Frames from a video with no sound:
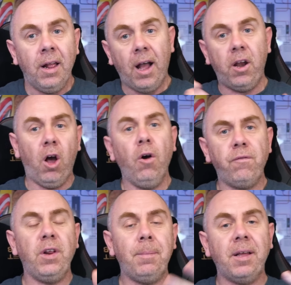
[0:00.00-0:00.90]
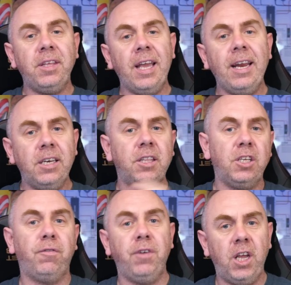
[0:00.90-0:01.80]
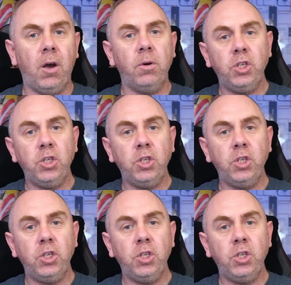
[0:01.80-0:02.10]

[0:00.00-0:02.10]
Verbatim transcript: and hopefully by the end of this video,